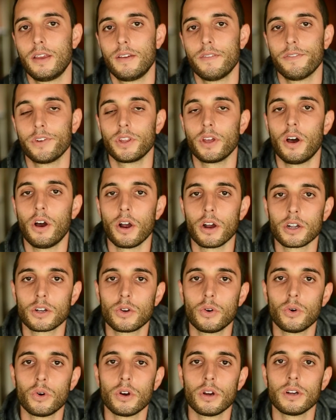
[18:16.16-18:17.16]
For the
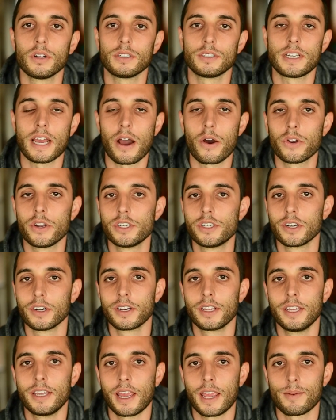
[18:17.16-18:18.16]
hardcore, down and
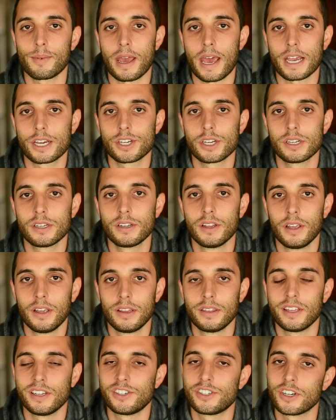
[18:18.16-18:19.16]
dirty game action,
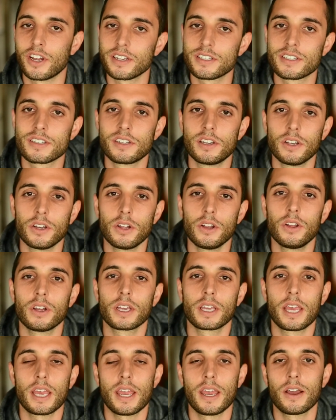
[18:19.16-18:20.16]
they just still
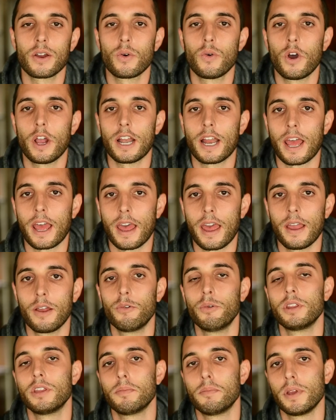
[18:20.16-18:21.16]
can't quite hang
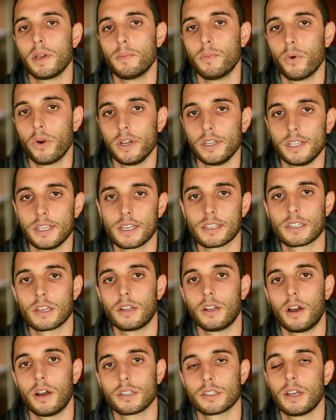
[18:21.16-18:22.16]
with the big boy
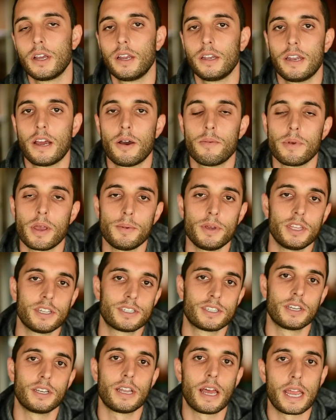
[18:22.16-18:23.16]
DSLRs. Now, maybe this
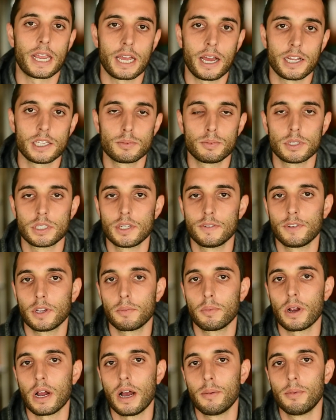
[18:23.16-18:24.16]
is a Nikon specific
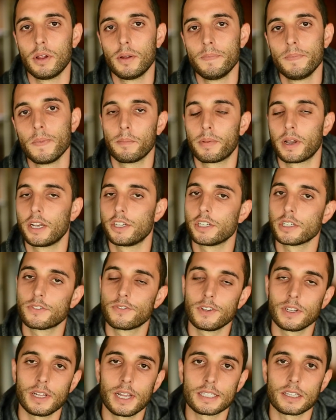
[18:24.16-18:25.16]
problem, but I just
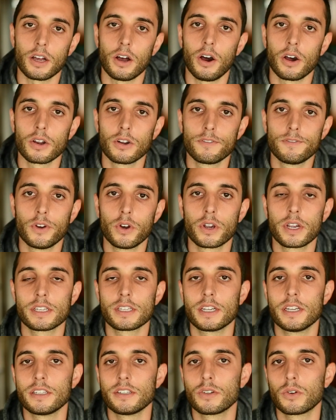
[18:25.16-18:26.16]
feel like the
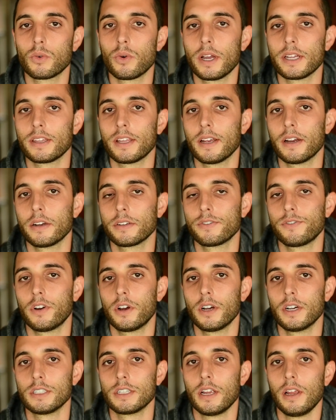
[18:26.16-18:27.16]
autofocus isn't quite there as
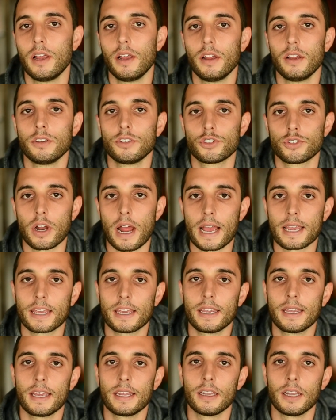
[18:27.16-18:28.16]
far as
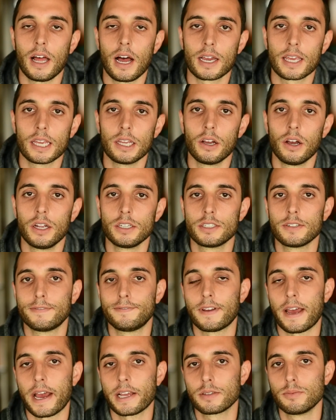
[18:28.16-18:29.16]
tracking and locking on to
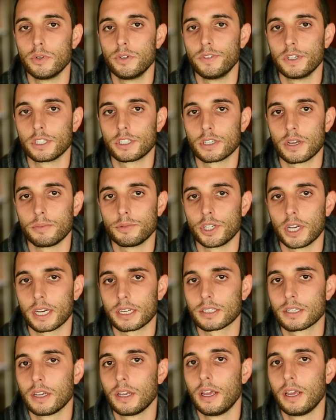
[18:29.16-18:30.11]
fast moving subjects